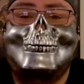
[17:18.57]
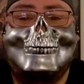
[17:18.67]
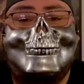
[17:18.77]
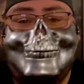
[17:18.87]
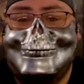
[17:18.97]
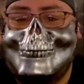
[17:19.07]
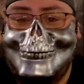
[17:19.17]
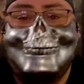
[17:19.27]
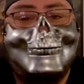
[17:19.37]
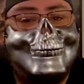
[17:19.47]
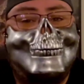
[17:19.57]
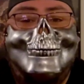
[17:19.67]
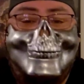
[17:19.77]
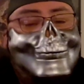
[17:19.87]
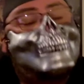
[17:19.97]
see what kind of stuff.
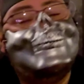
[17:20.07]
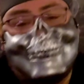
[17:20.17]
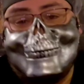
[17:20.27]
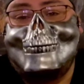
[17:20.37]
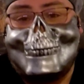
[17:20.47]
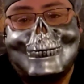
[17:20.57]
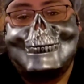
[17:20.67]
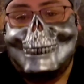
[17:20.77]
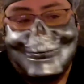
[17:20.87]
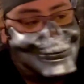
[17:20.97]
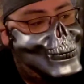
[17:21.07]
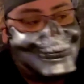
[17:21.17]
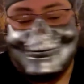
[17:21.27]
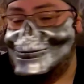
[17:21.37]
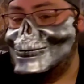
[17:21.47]
I'm pretty sure there's something
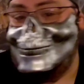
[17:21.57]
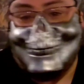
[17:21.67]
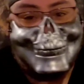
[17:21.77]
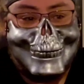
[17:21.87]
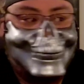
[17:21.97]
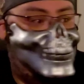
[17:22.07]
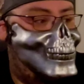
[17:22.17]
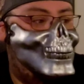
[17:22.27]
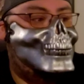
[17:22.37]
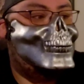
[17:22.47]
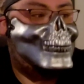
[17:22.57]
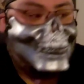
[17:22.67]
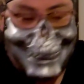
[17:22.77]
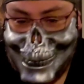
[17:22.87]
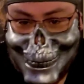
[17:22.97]
out there that everyone
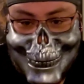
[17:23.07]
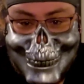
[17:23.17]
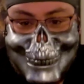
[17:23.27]
will love.